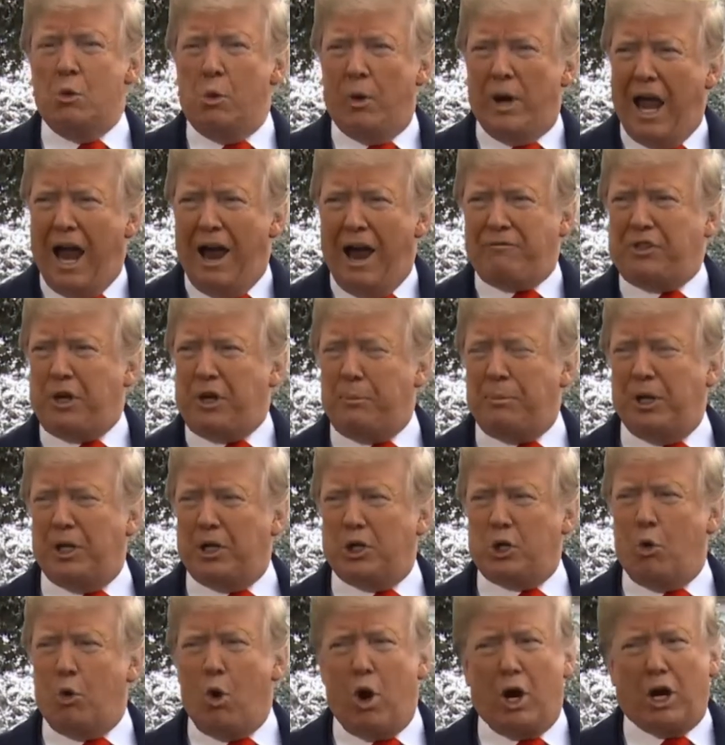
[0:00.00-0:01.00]
we have to
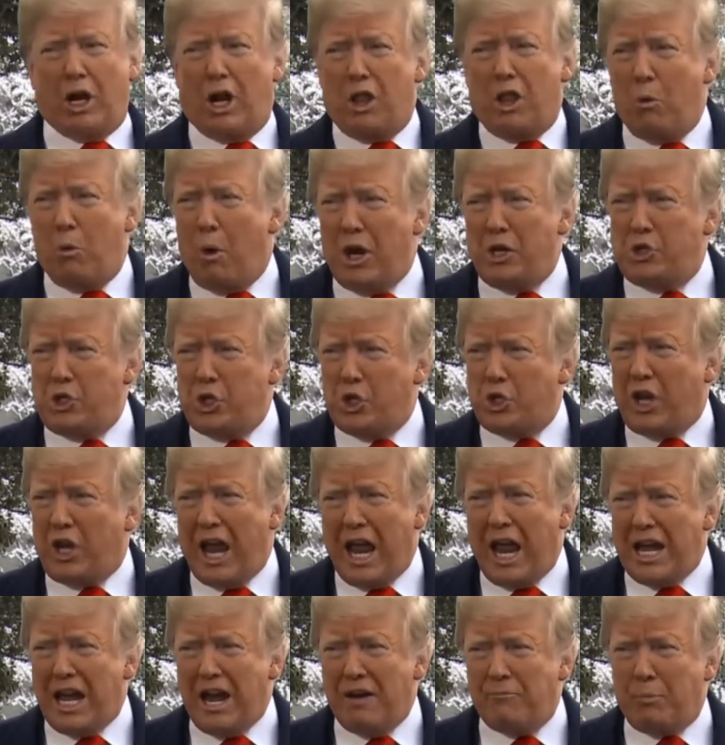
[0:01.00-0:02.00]
build a wall, otherwise you
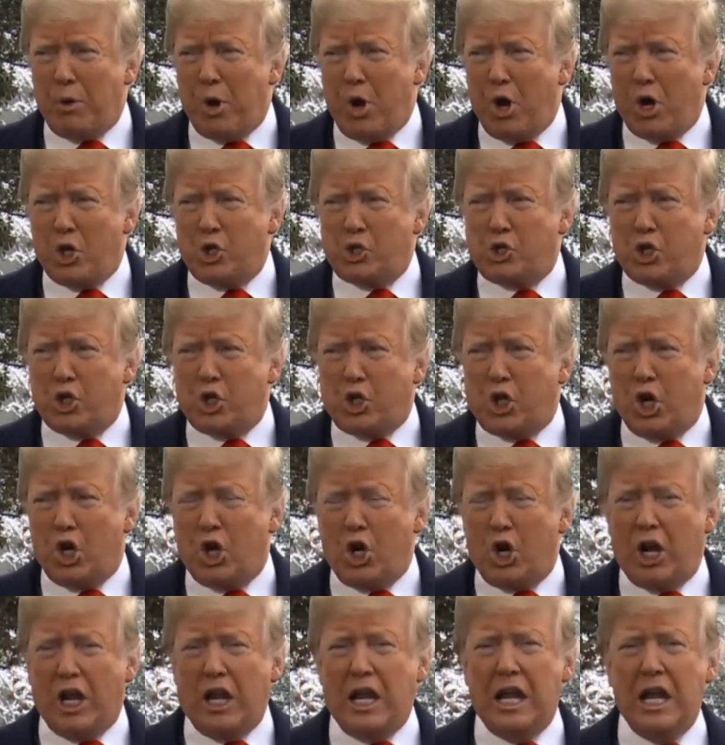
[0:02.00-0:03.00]
can't have border
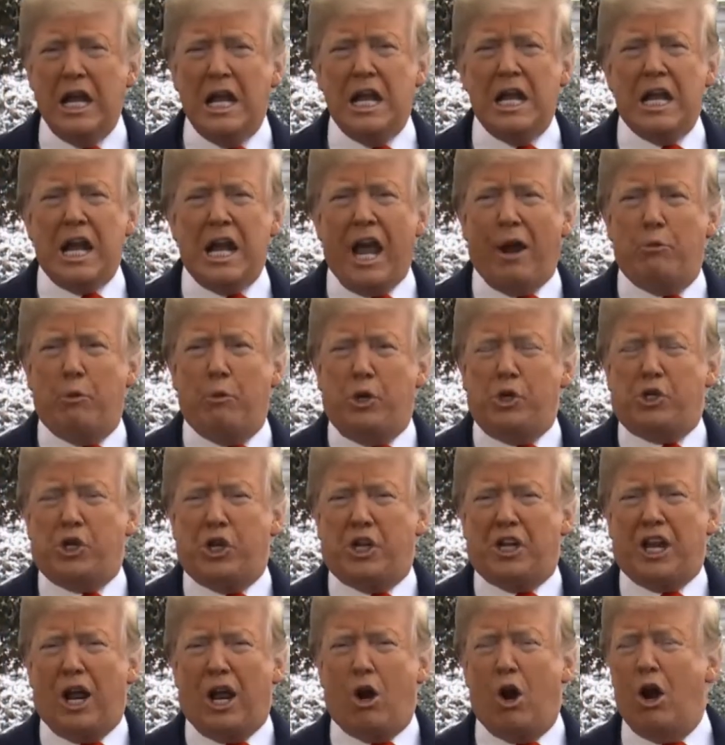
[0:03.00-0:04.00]
security, and we
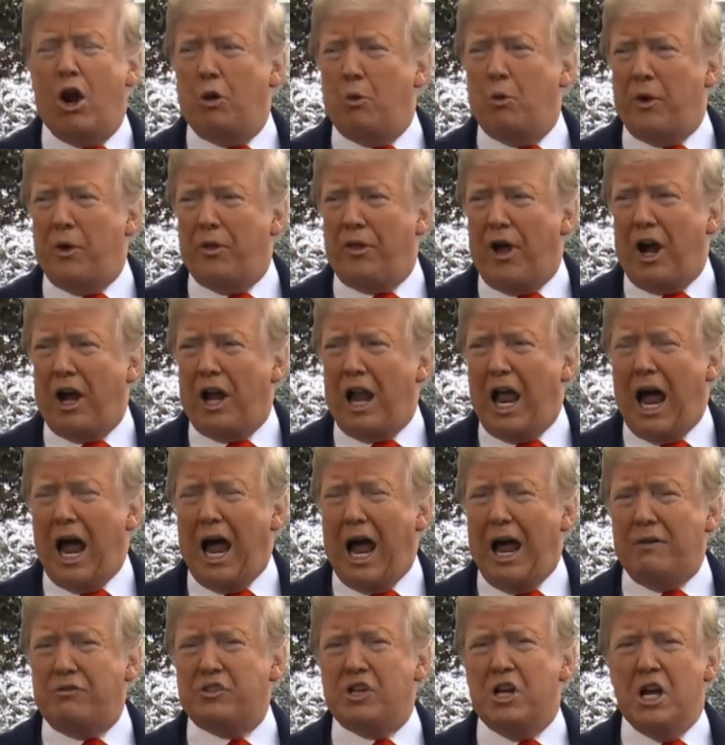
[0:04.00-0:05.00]
should get on with our
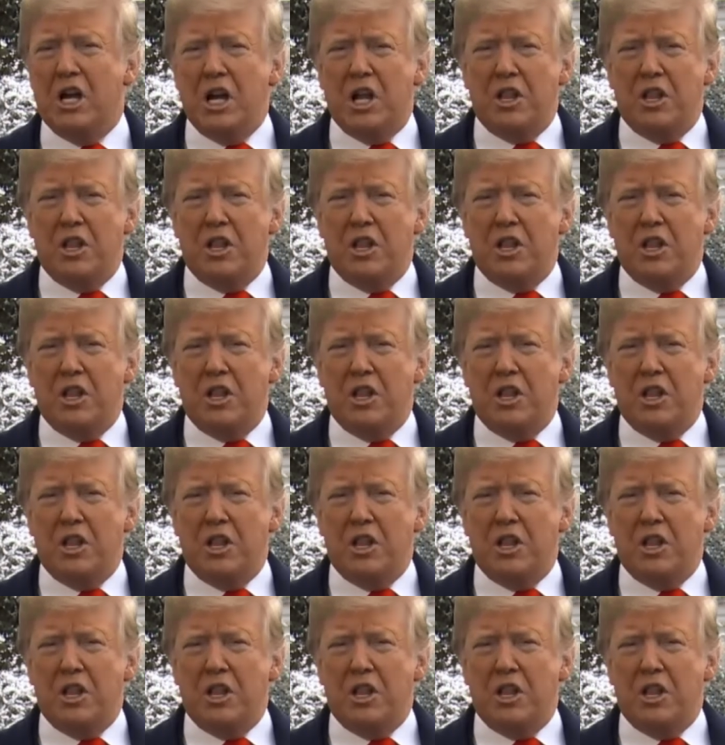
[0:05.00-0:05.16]
lives.